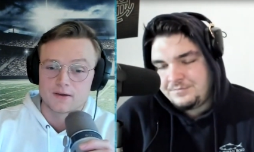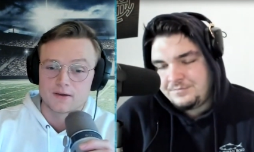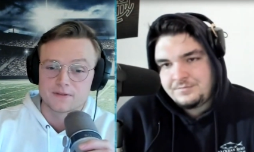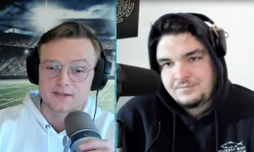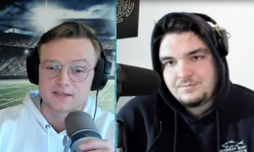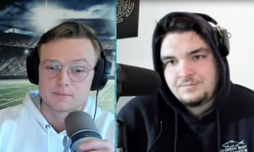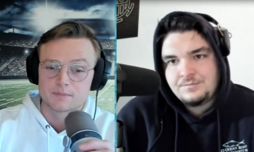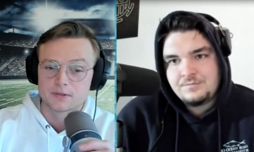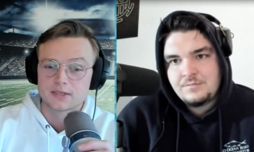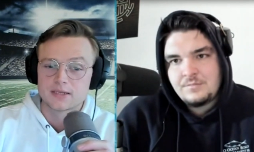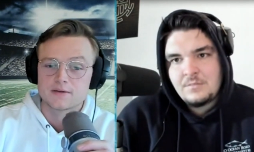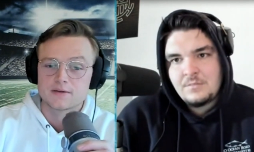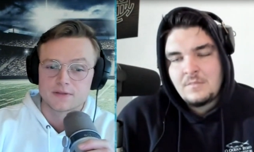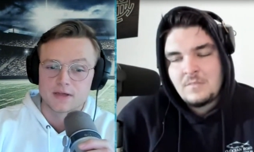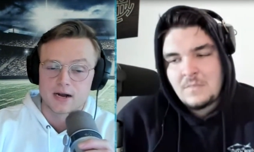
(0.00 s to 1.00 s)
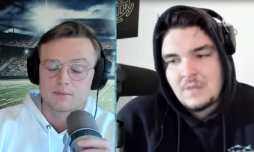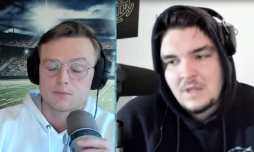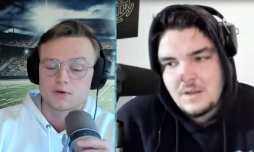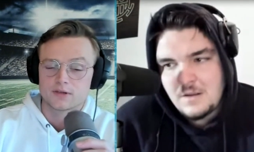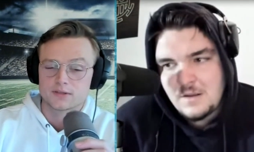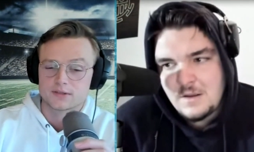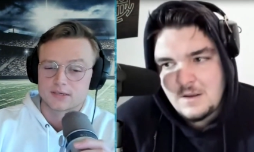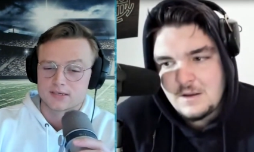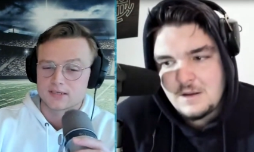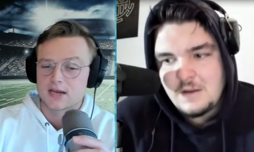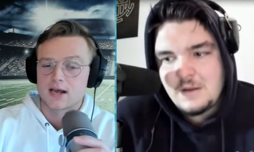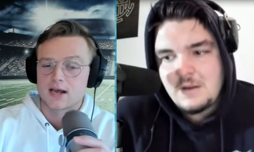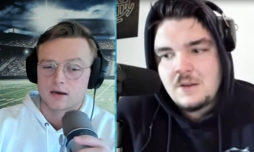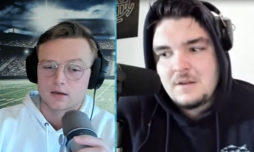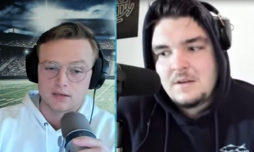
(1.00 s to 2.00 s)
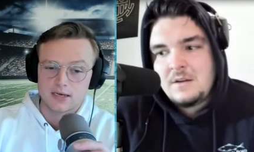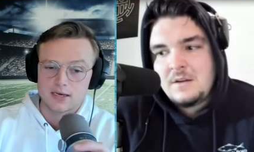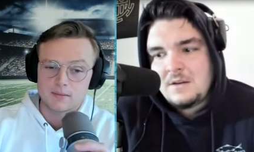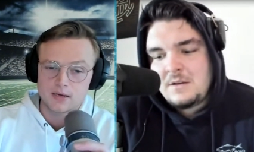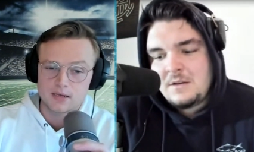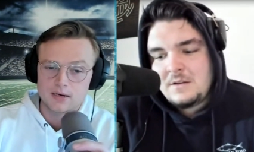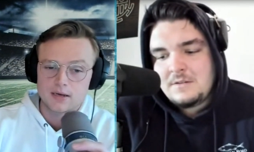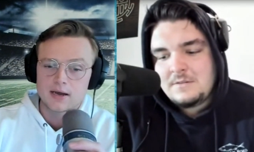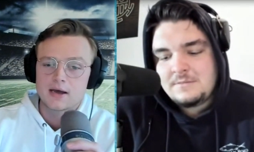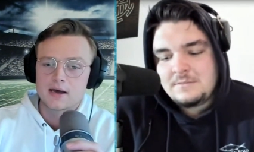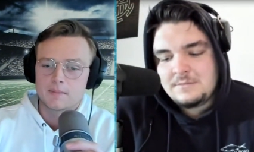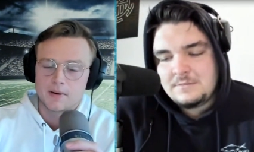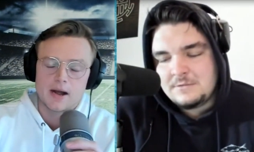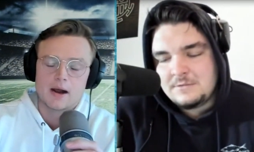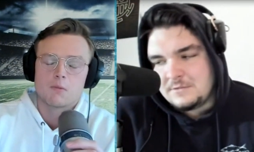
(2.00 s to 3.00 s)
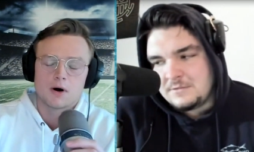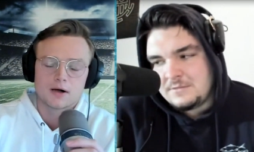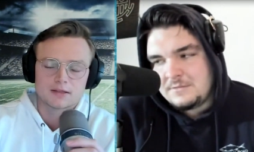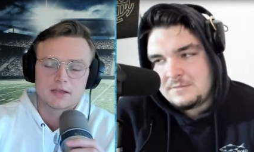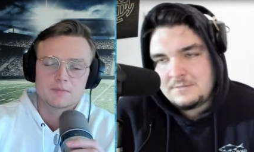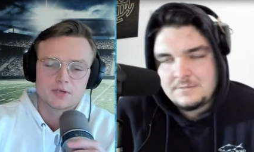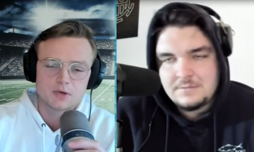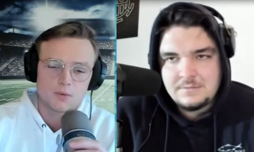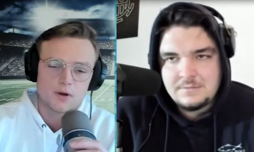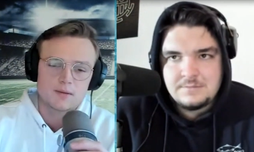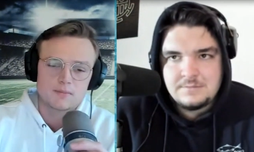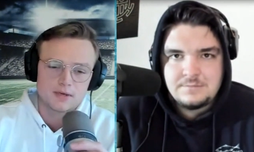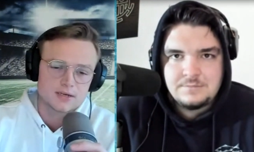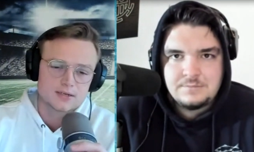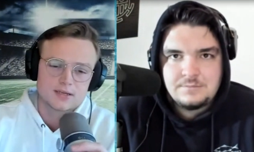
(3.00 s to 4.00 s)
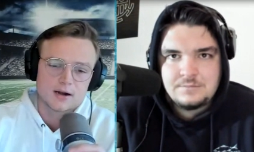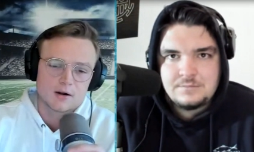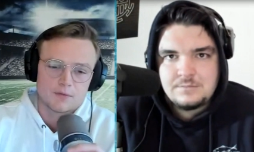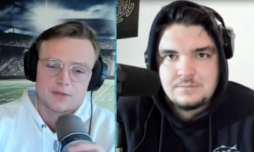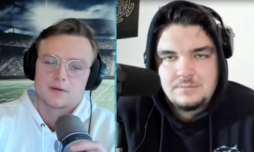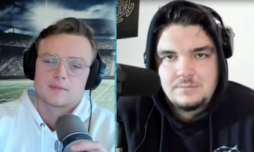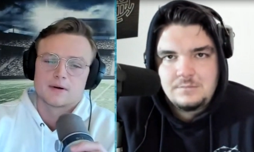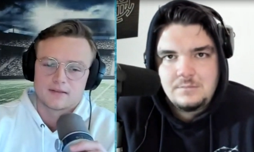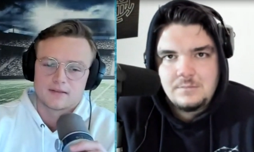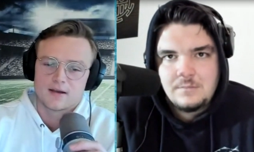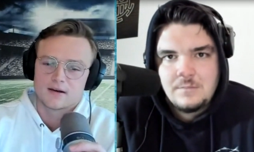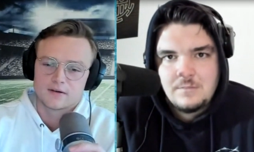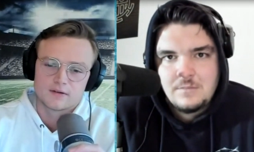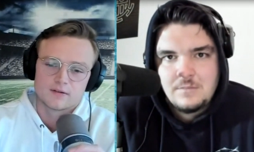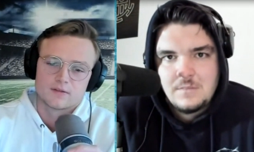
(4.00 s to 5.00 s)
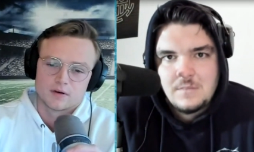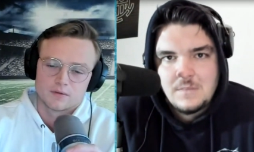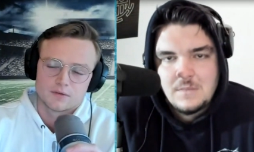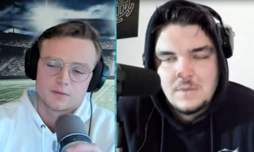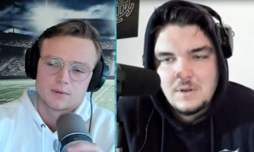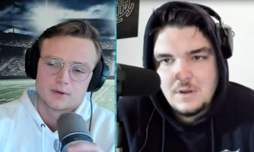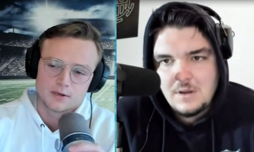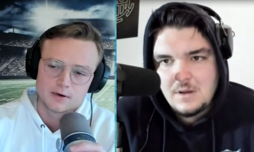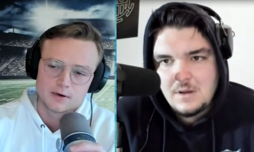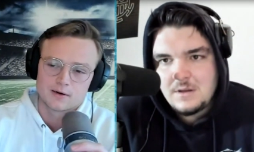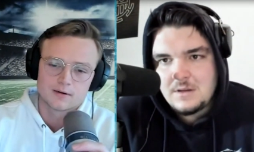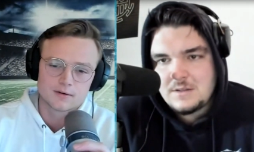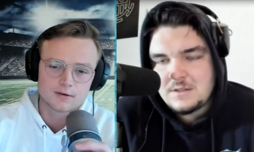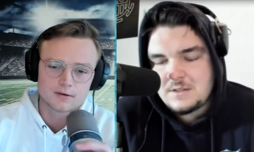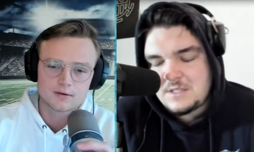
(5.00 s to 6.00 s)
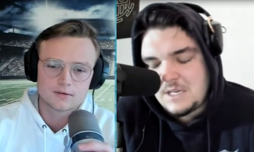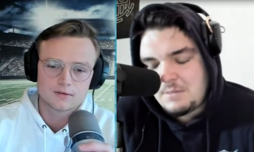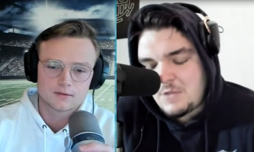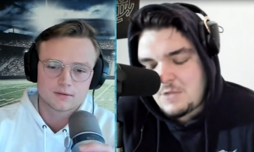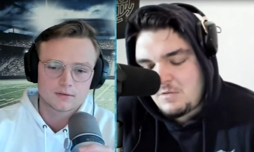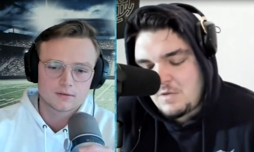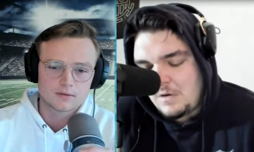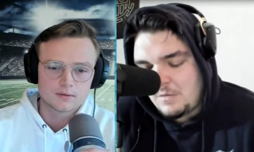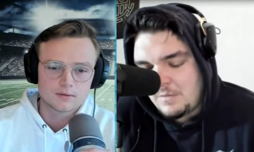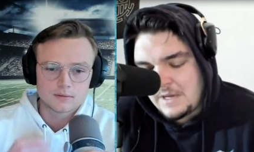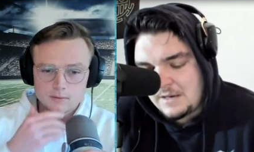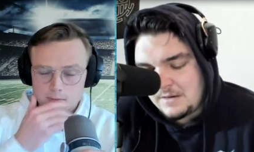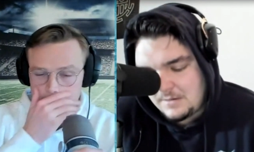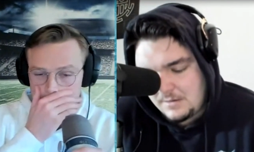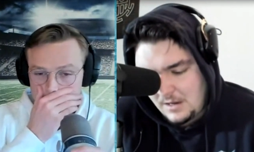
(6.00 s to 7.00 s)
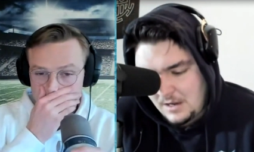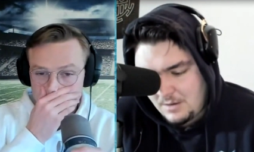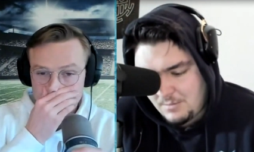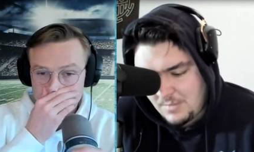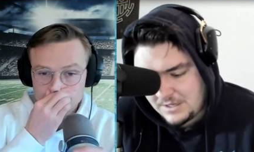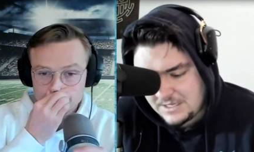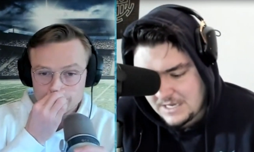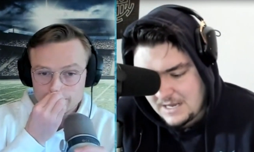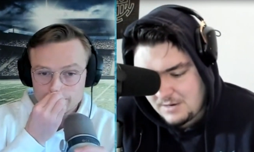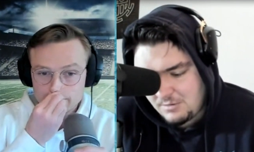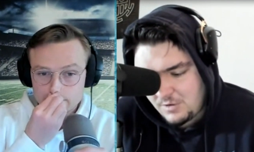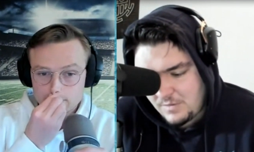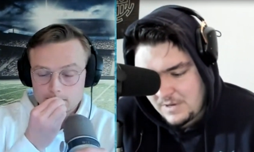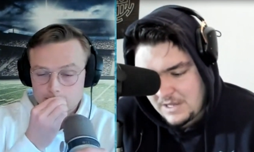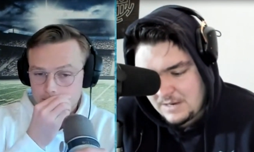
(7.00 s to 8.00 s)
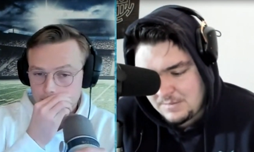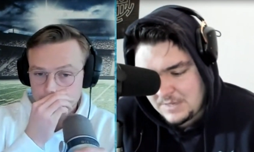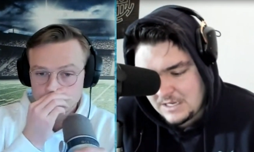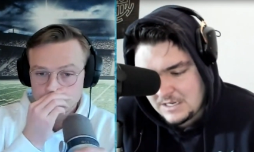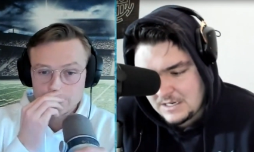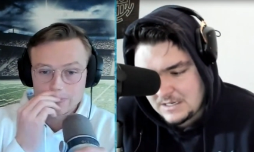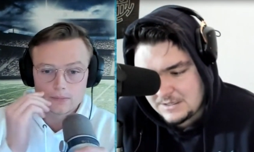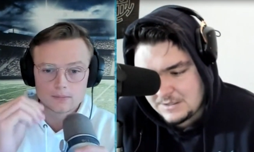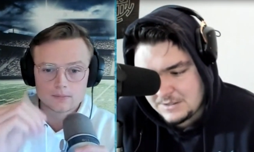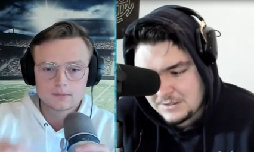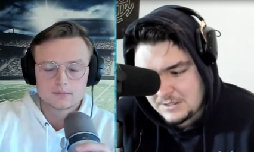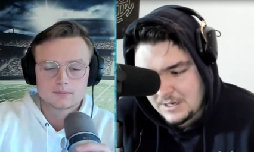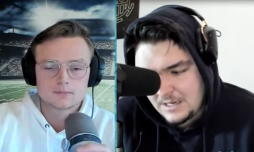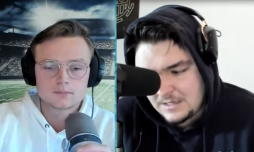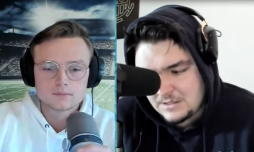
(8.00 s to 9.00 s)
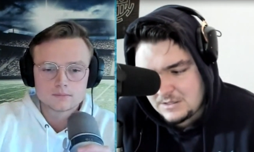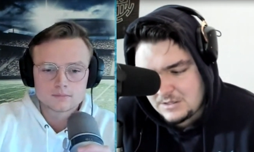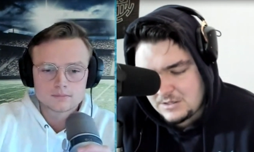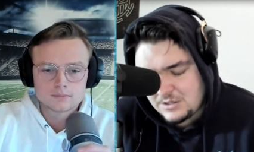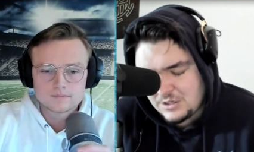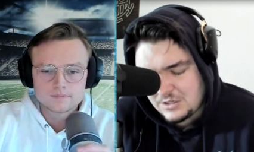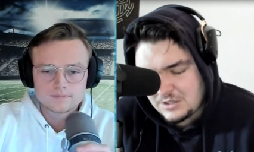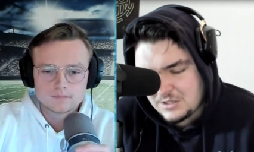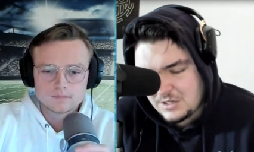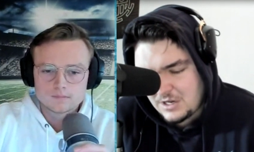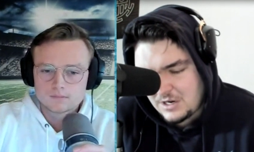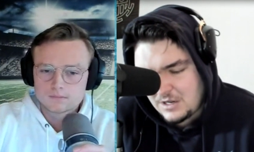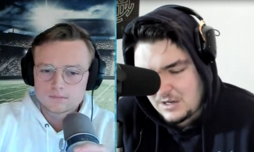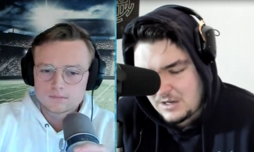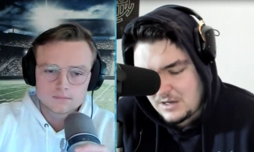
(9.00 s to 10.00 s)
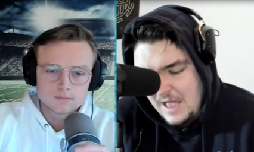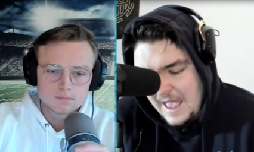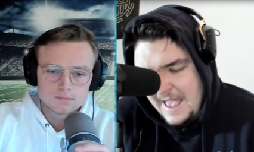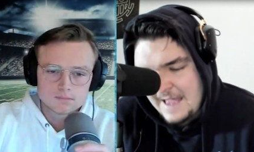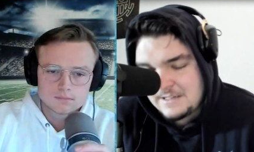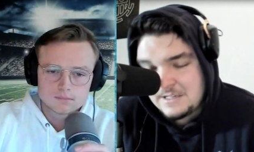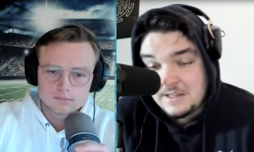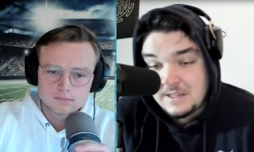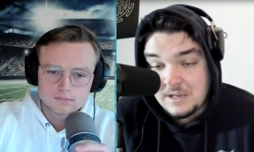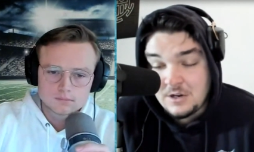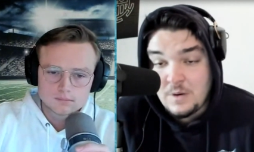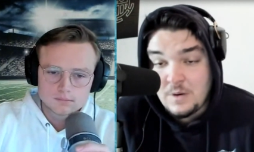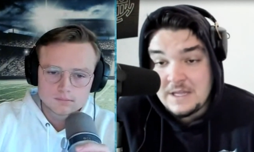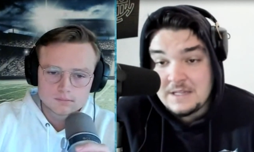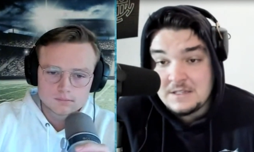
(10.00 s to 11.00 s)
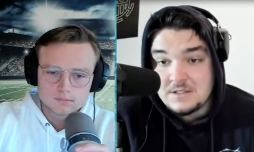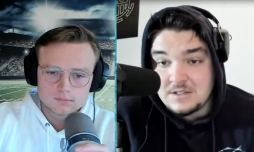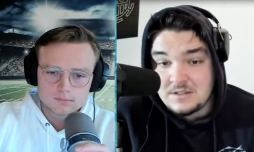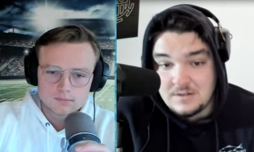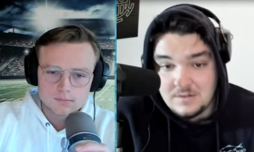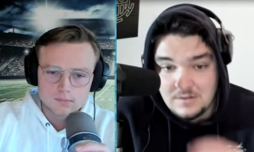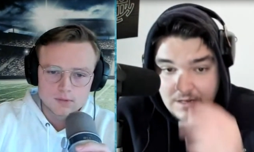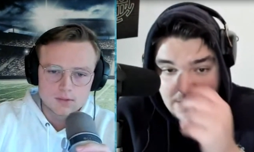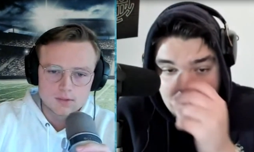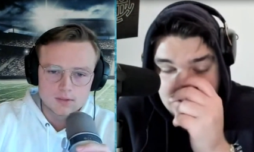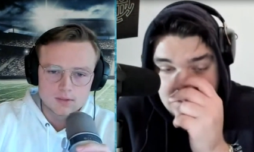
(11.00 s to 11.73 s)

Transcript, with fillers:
Speaker 1: if that's a belief that I'm willing to stake a claim in, but mm. I hmm. want them to win because I don't think Montana deserves to be here.
Speaker 2: SEMO won't win. Uh, Montana will win because it's just gonna add to the annoyance. And yeah. it's